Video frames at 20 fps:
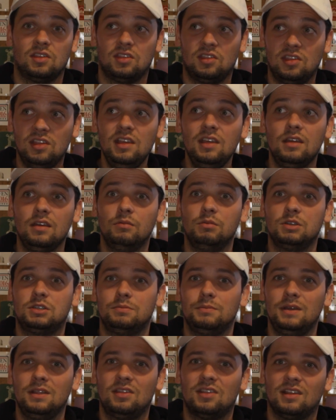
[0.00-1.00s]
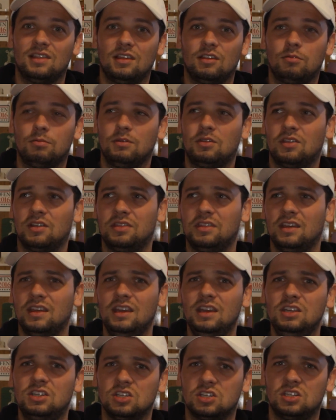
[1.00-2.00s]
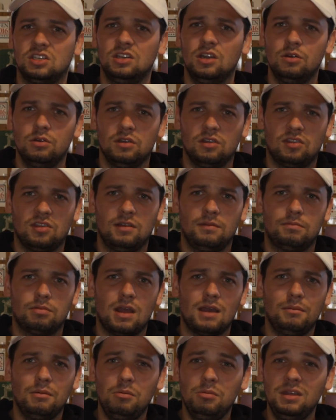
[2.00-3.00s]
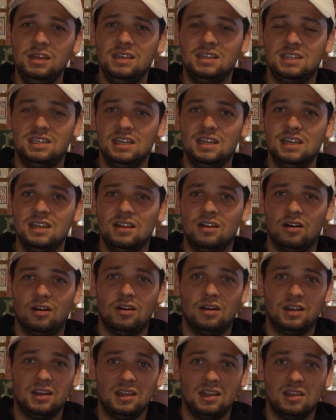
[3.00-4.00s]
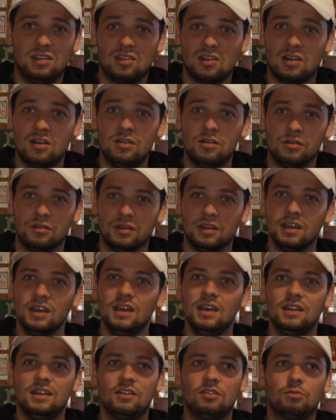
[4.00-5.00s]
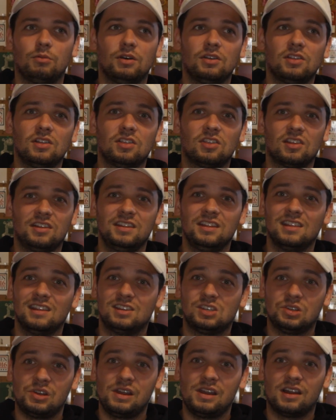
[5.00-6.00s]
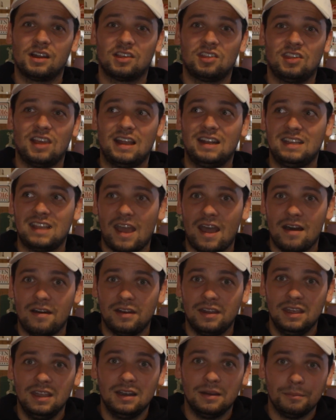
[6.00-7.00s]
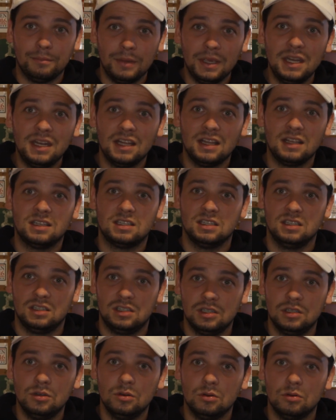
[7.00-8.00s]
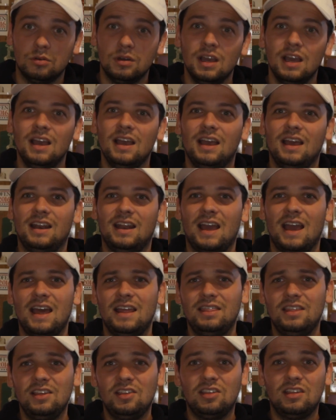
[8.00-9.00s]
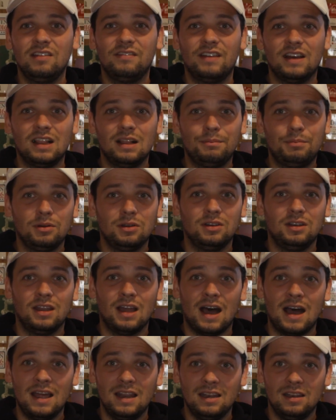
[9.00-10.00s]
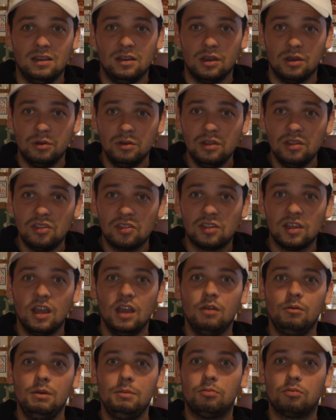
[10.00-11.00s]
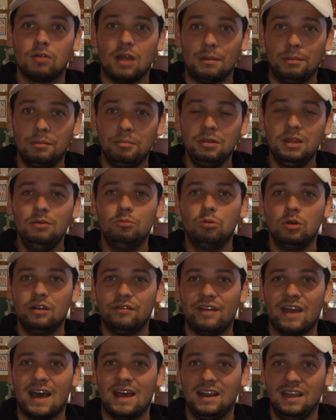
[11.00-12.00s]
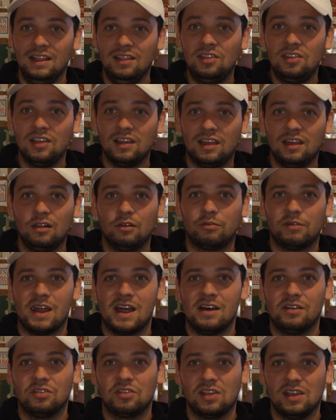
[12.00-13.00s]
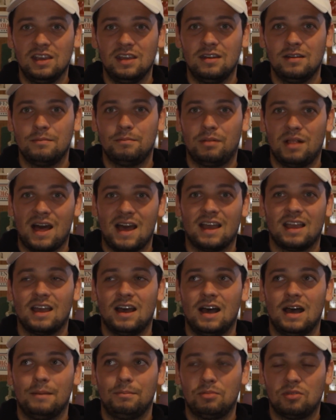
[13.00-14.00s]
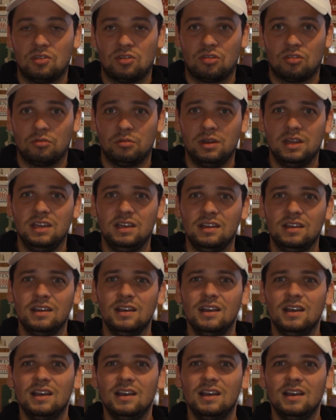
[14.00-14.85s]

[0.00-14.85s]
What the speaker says: see, which means that this was something he just noticed and probably did on his own. This wasn't something that Treyarch sat down in a meeting to do, and had this developer not noticed, we probably would have had insta-kill rounds in Black Ops 3.